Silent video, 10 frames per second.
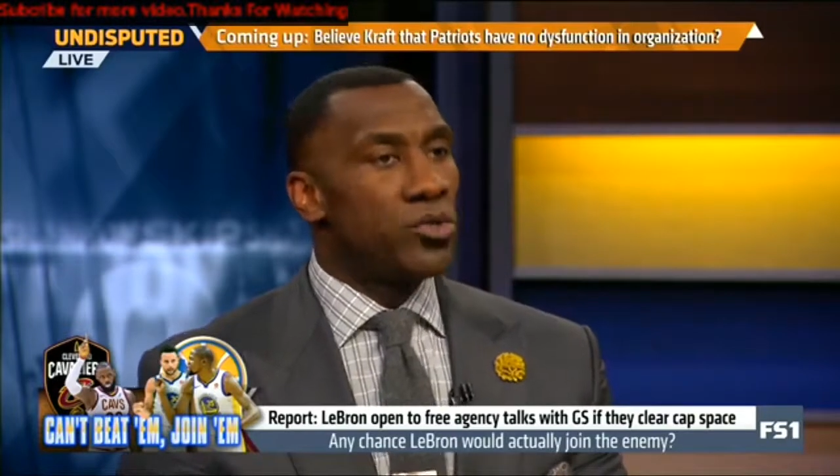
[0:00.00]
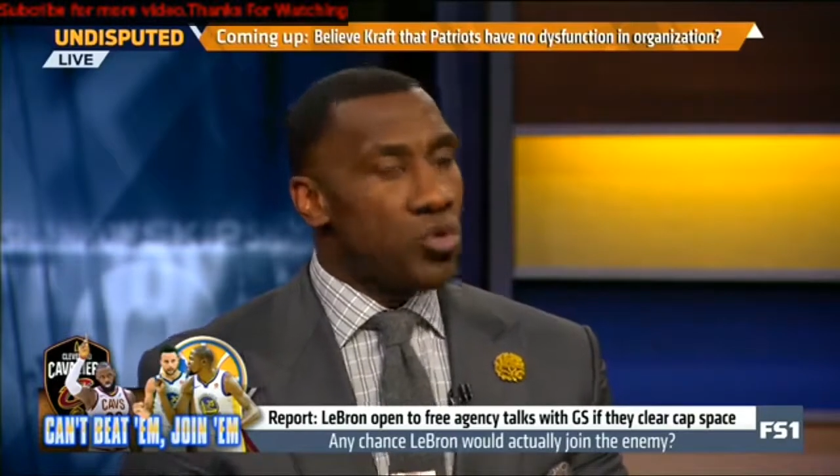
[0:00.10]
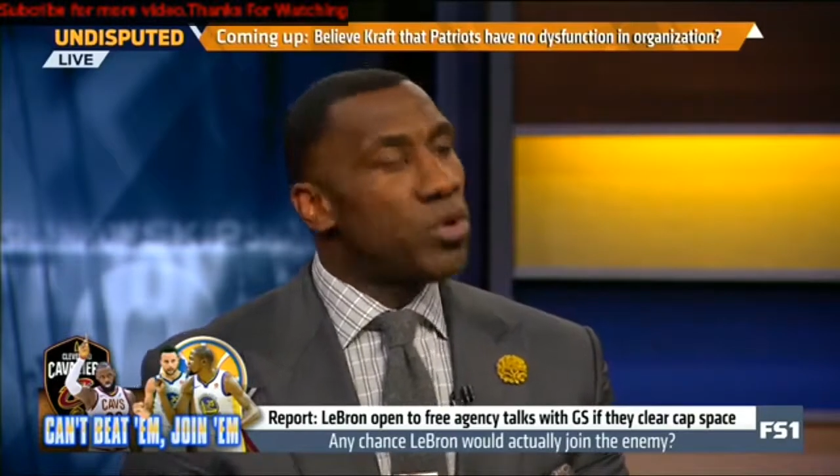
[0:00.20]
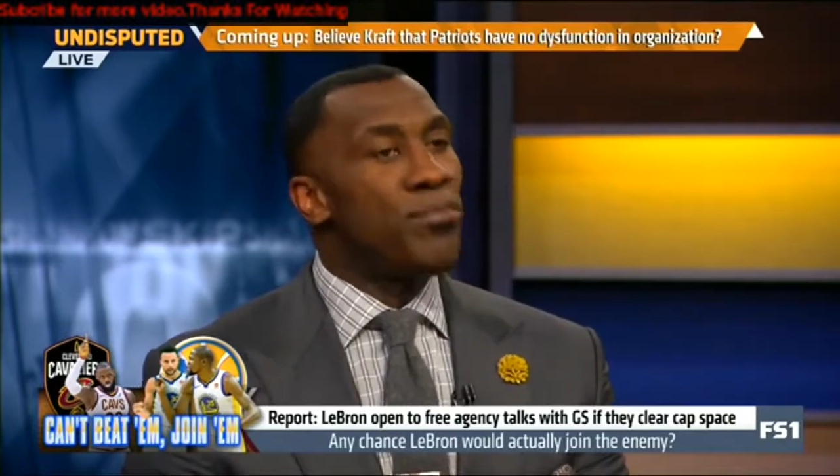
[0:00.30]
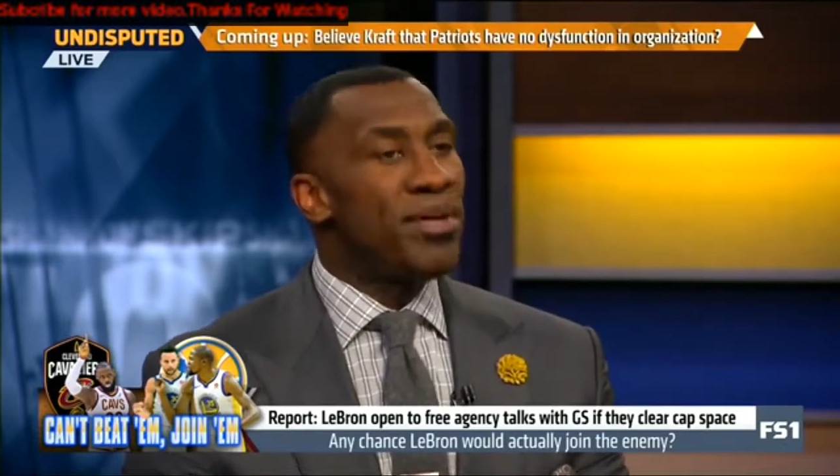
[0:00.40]

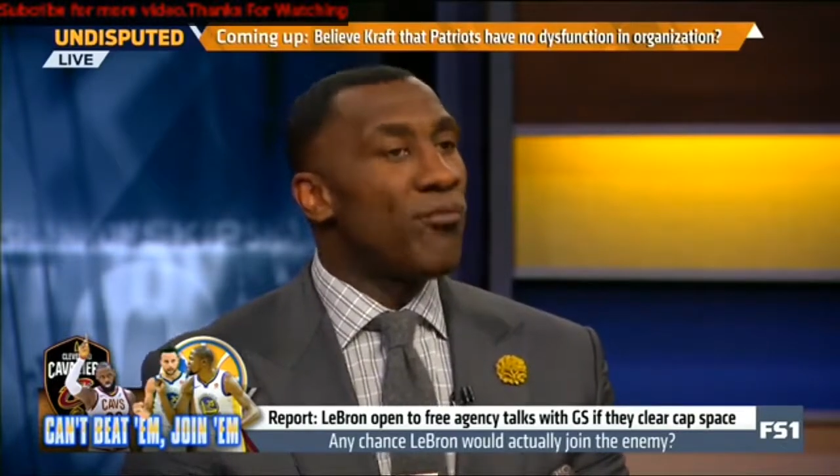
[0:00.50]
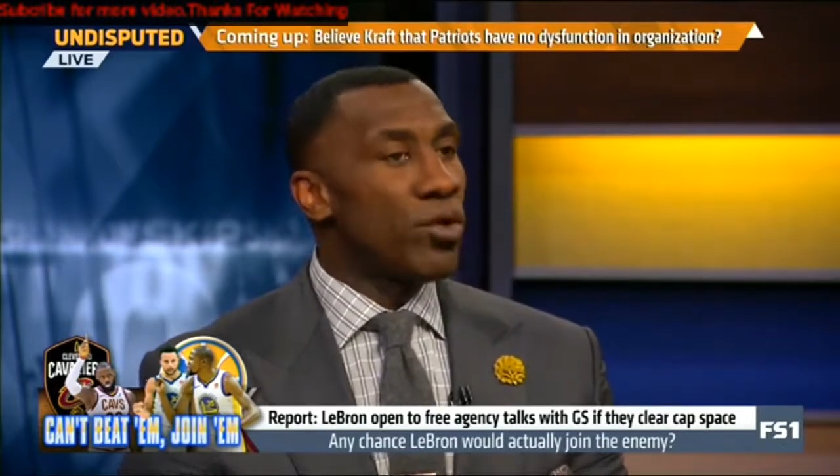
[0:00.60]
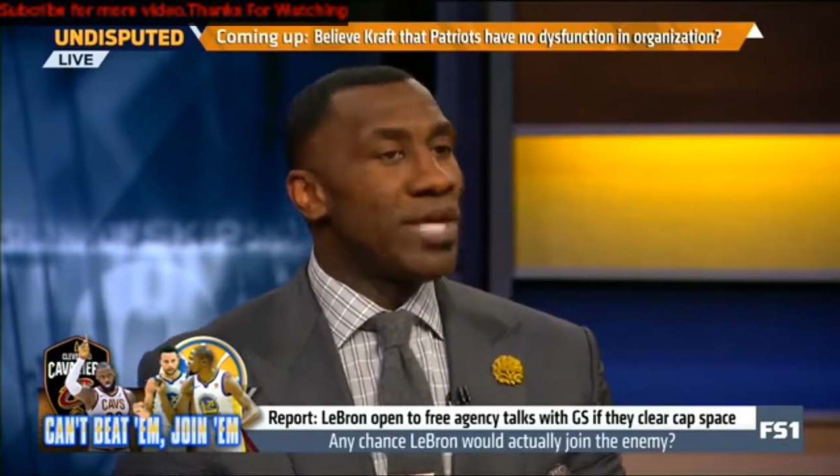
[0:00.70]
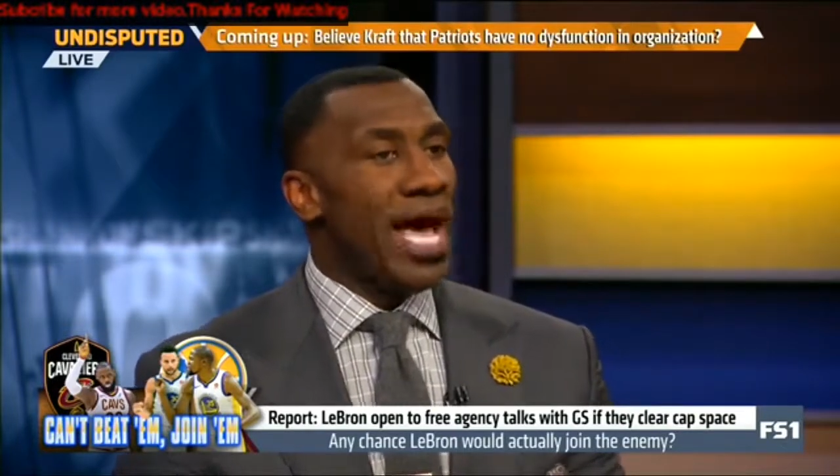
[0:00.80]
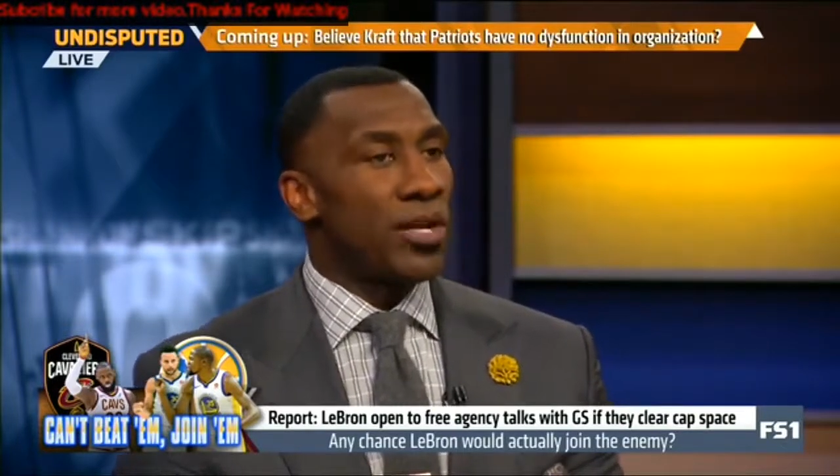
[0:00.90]
to compete
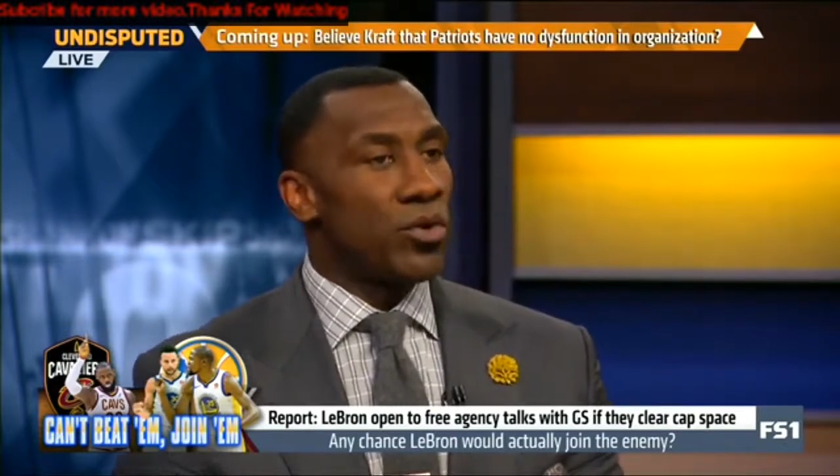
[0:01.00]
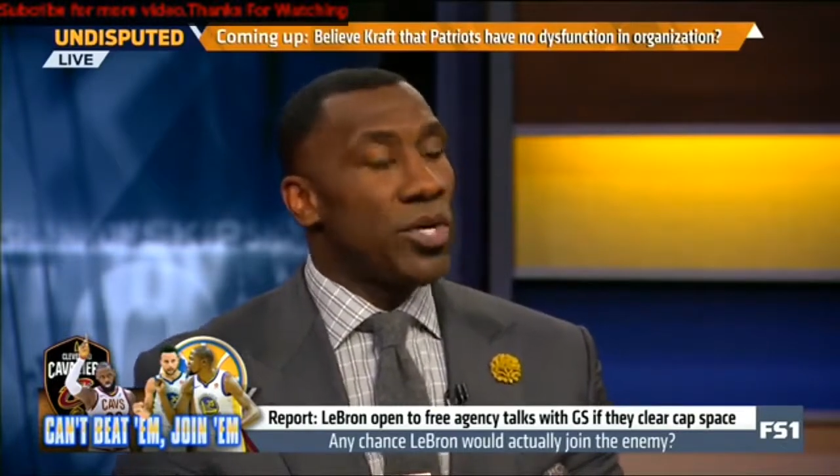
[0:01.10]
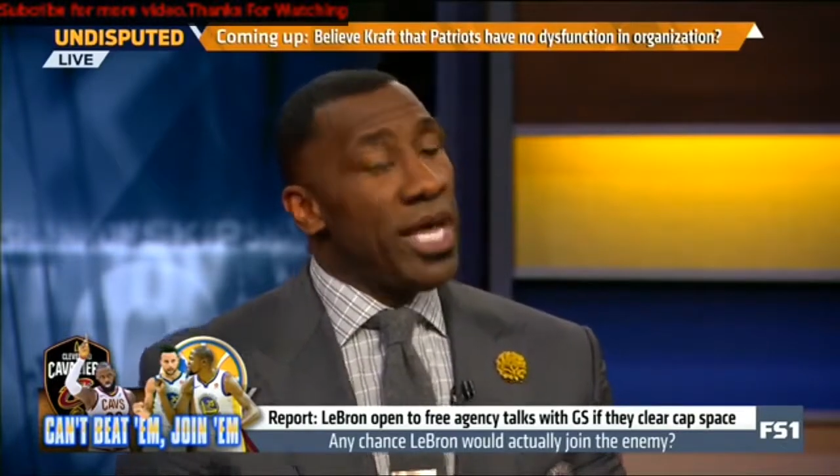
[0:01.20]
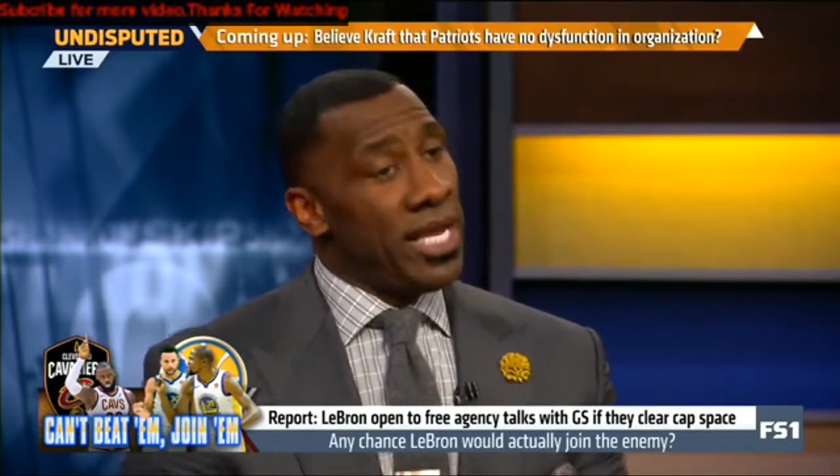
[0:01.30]
for a title.